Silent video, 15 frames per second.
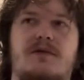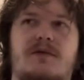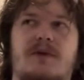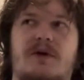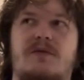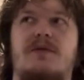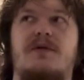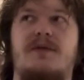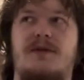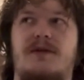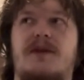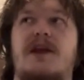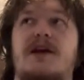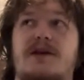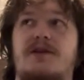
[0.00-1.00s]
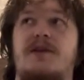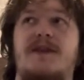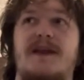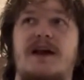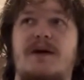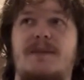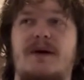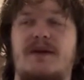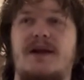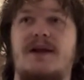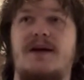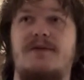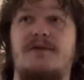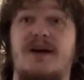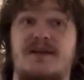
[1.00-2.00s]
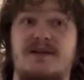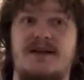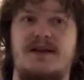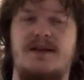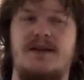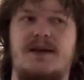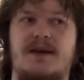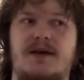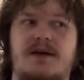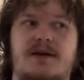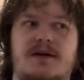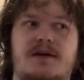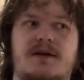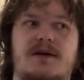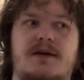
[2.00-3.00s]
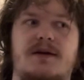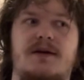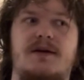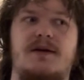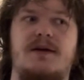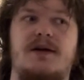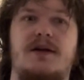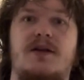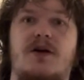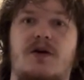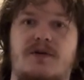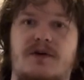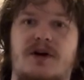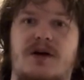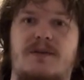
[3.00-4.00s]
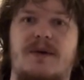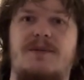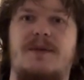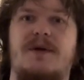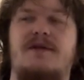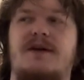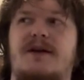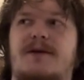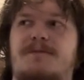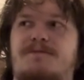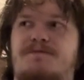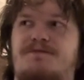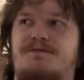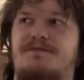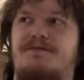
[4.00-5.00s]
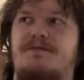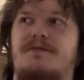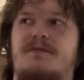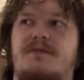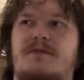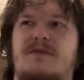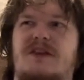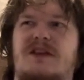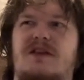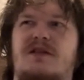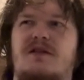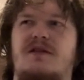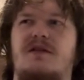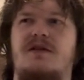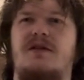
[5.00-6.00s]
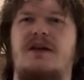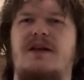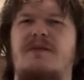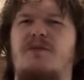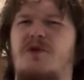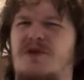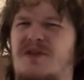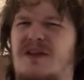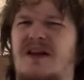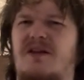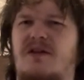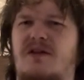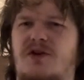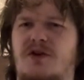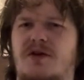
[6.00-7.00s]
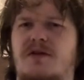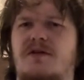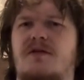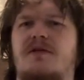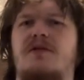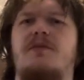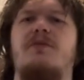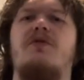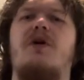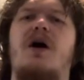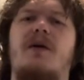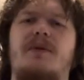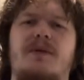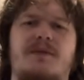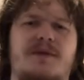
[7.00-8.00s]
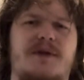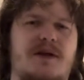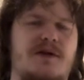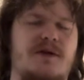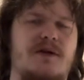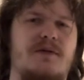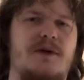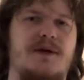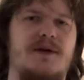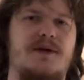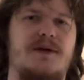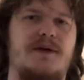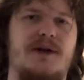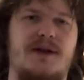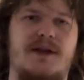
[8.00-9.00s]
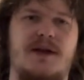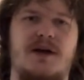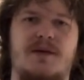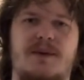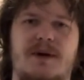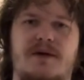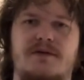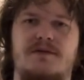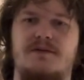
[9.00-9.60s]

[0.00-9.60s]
about things to think about like residency and overcommitment and these more subtler problems that you don't necessarily think about.